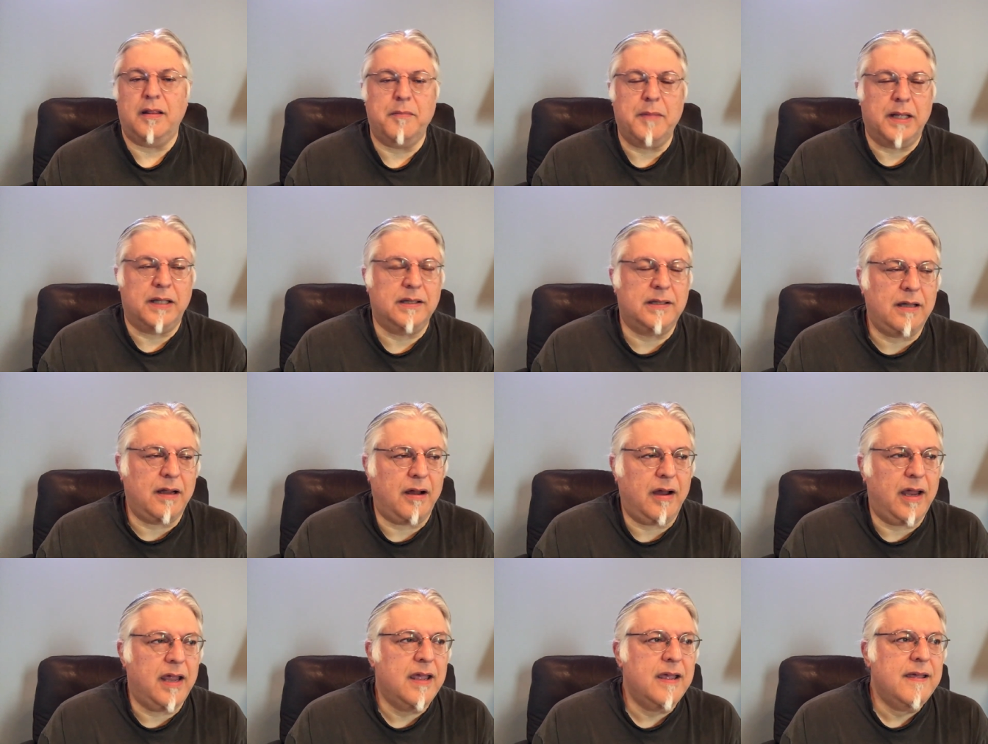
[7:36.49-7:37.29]
The
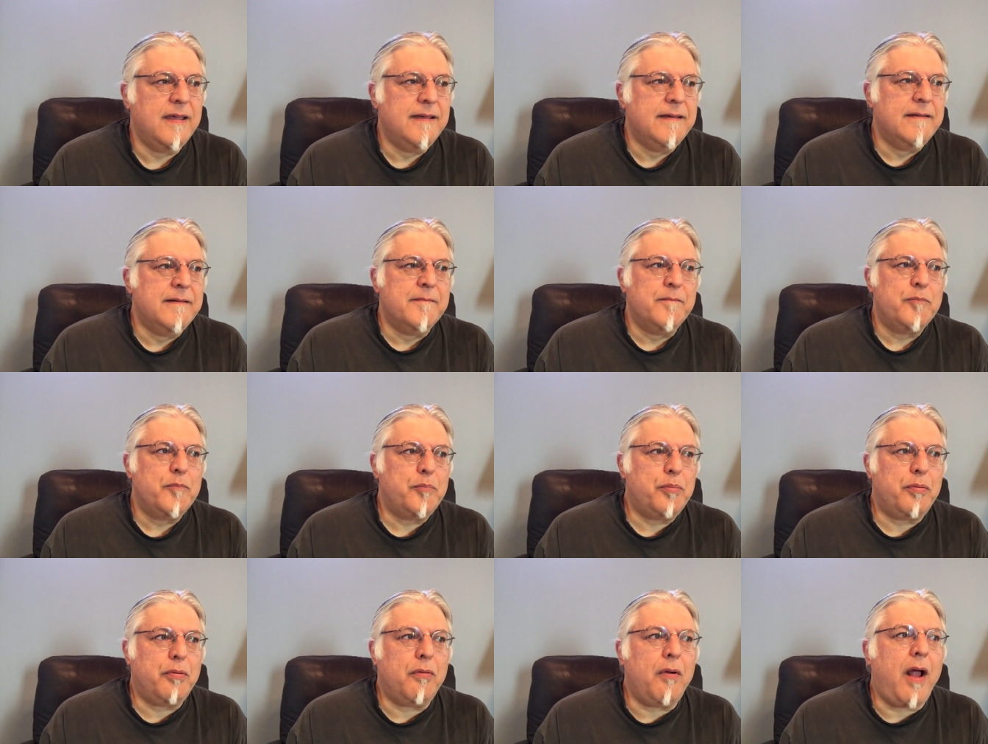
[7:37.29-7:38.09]
military
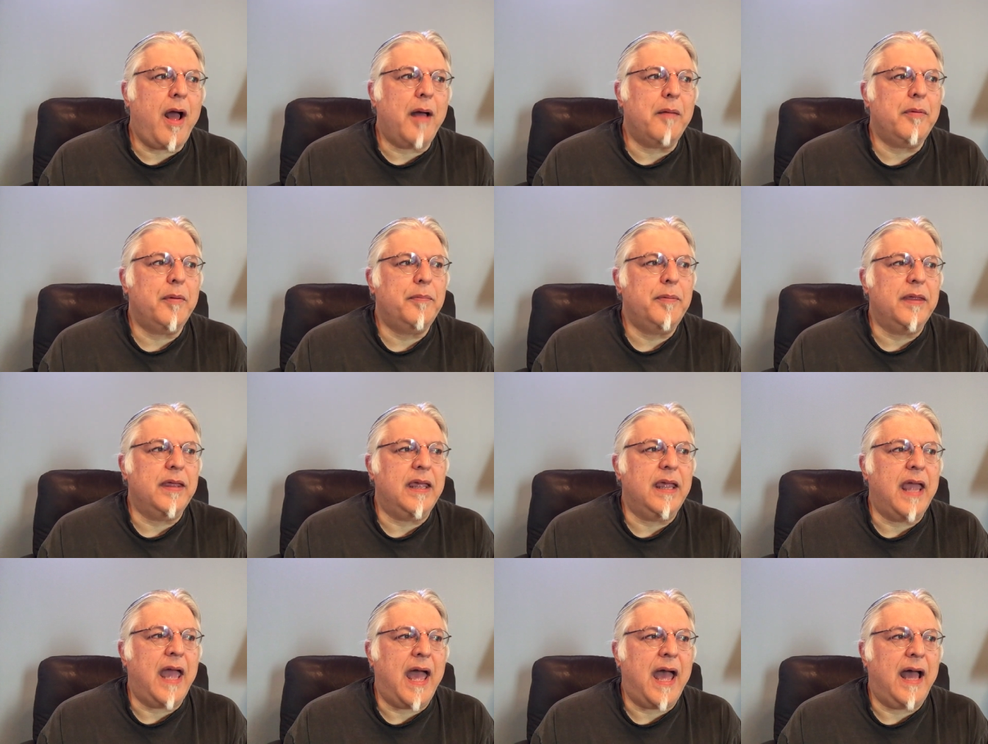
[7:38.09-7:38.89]

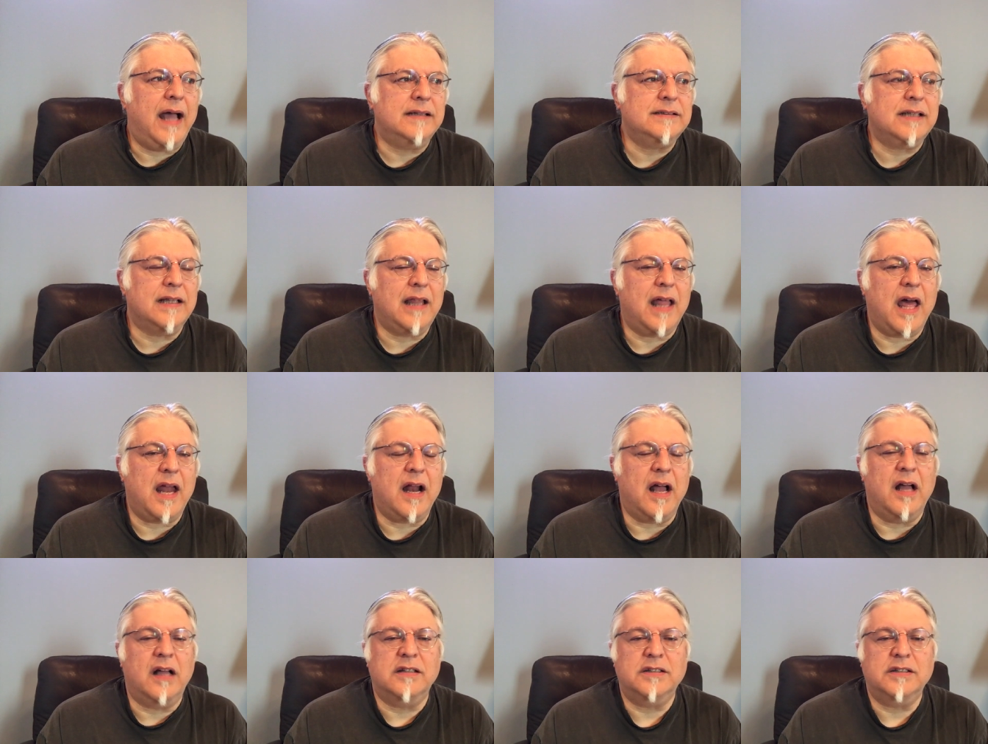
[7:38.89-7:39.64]
probably has a lot of